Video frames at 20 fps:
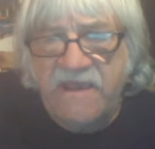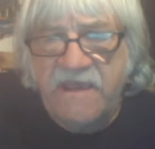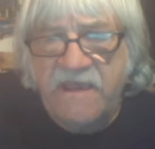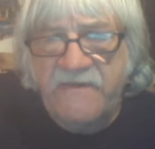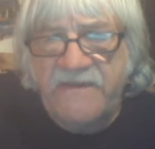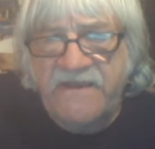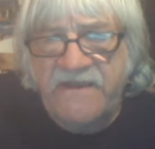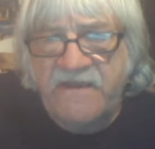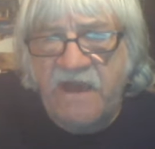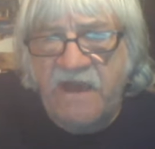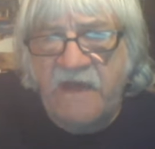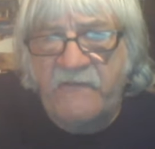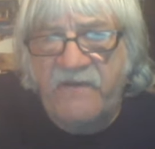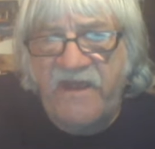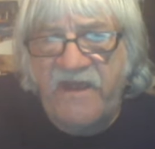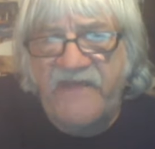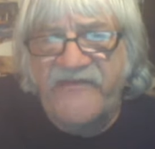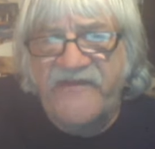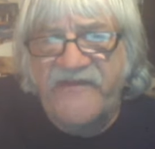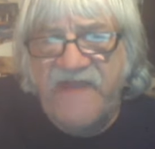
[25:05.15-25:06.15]
And may God
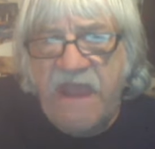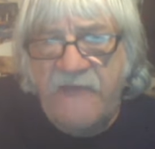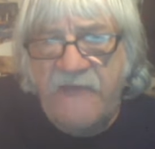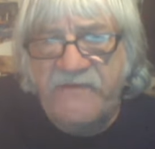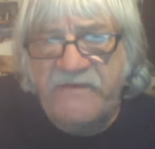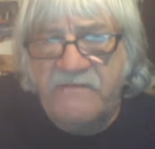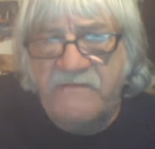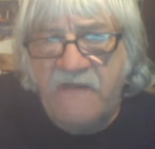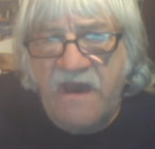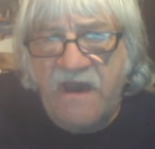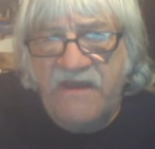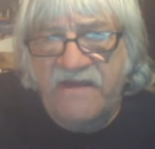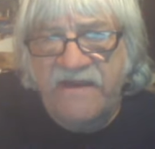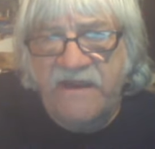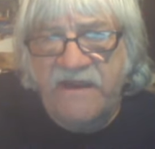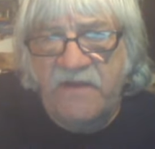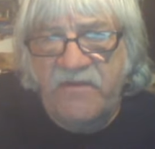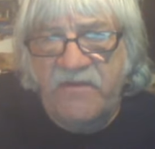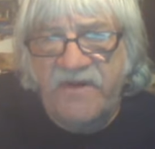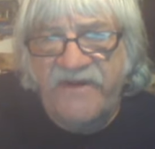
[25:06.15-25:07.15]
bless and happy
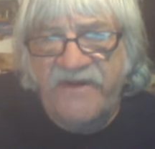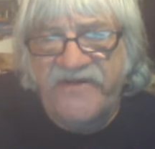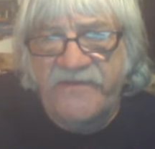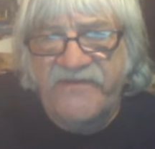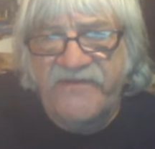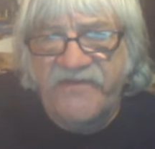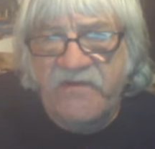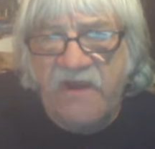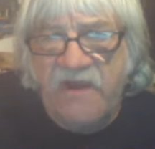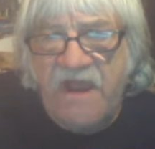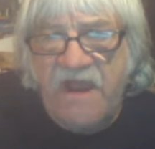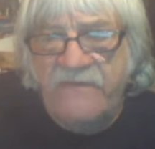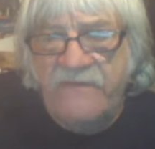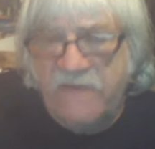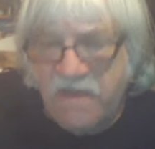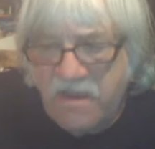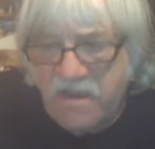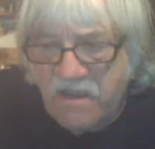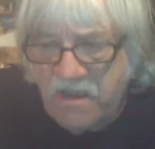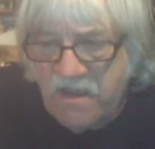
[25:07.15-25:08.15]
modeling, and please subscribe.
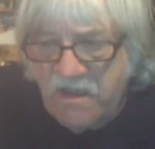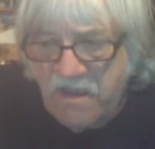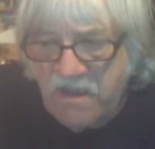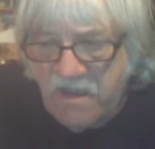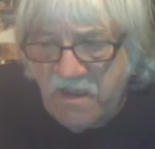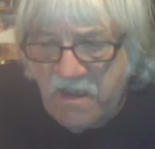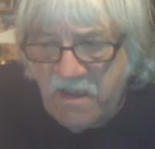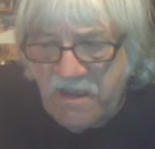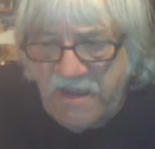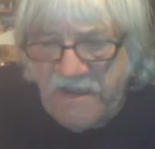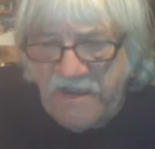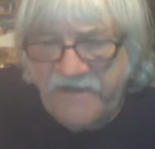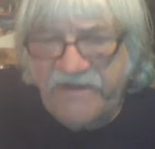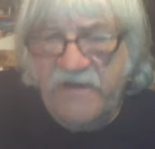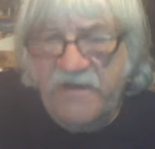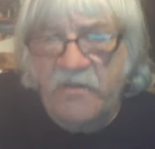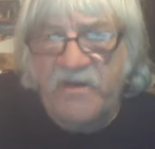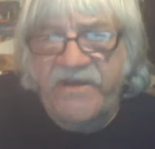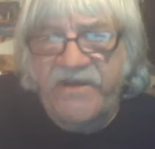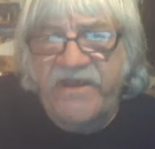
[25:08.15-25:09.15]
And
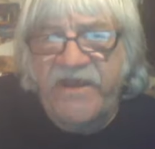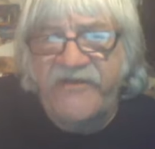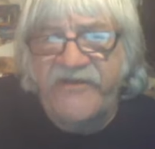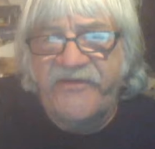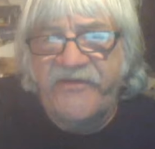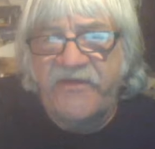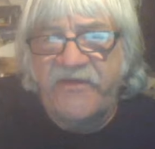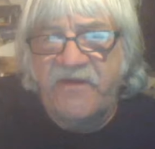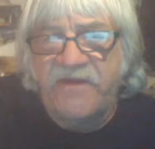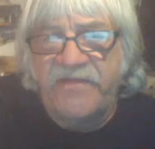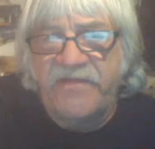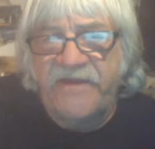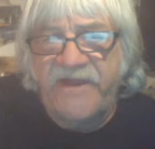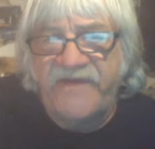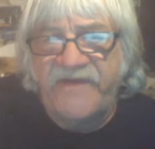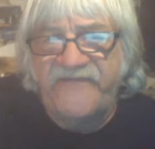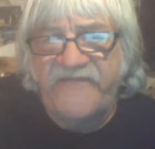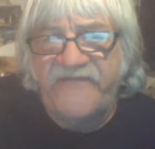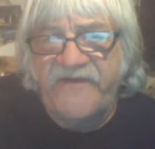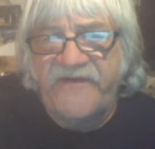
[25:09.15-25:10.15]
uh, we'll catch you on the
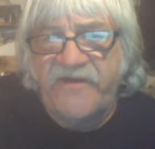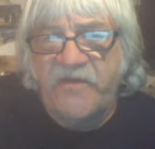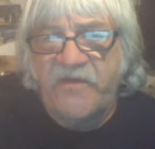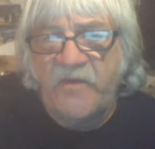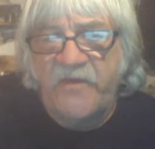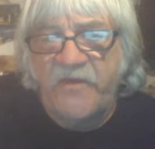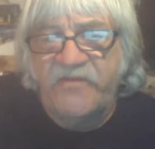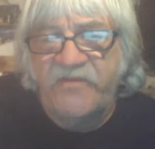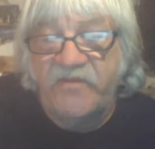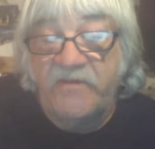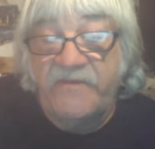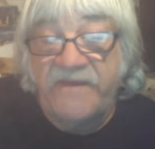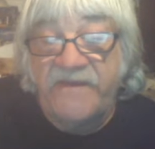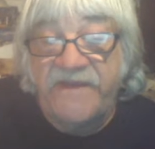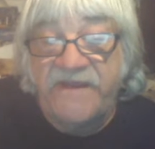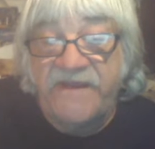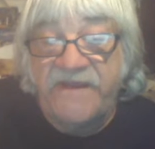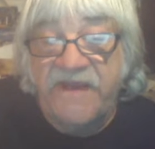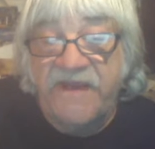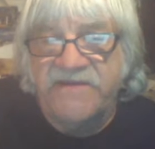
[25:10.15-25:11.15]
next video, which will
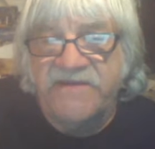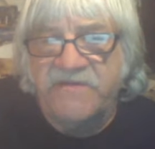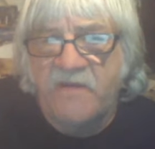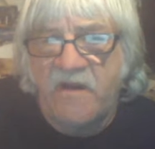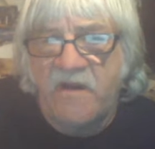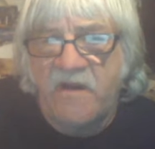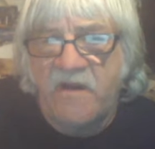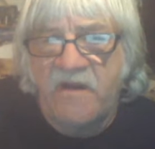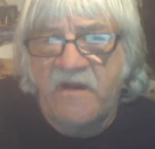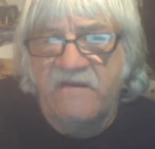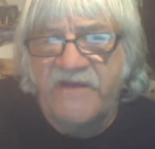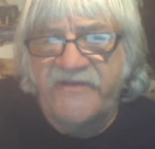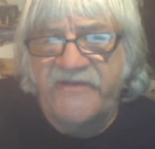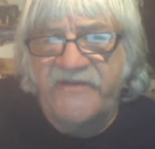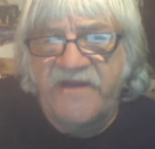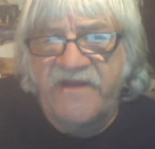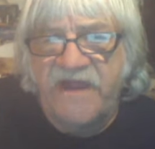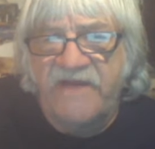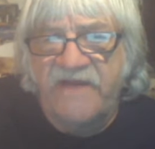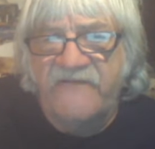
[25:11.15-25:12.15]
be uh, tomorrow. I
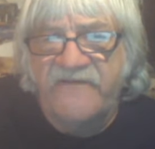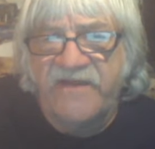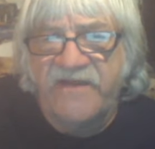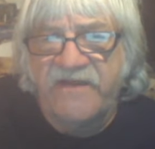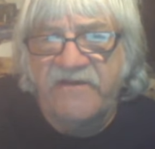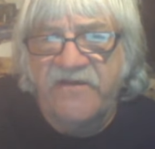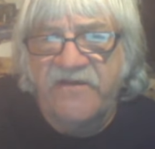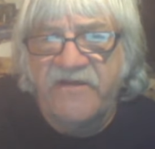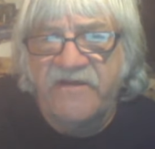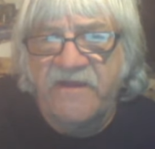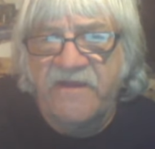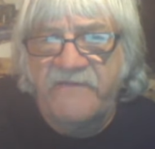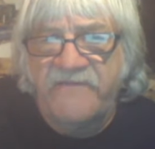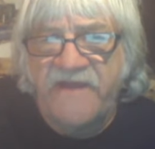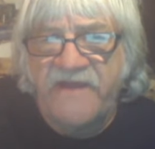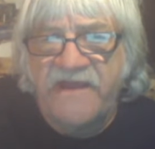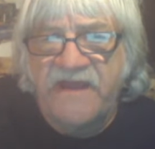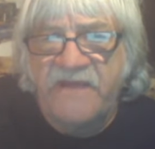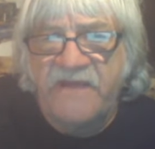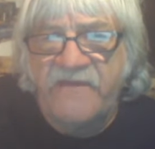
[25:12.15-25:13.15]
should have another good
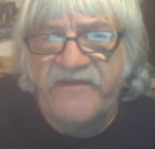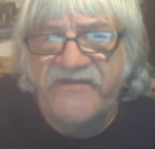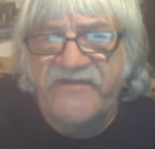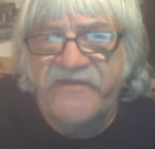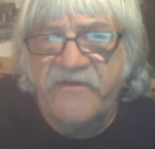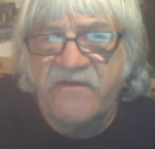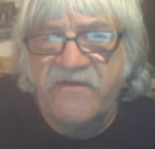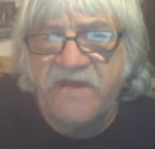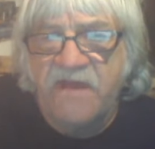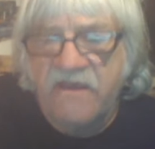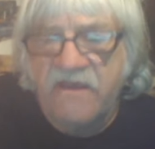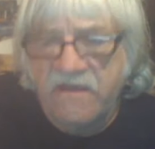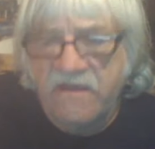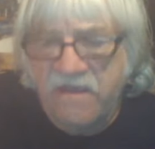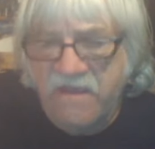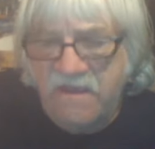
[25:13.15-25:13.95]
update on my Stuka.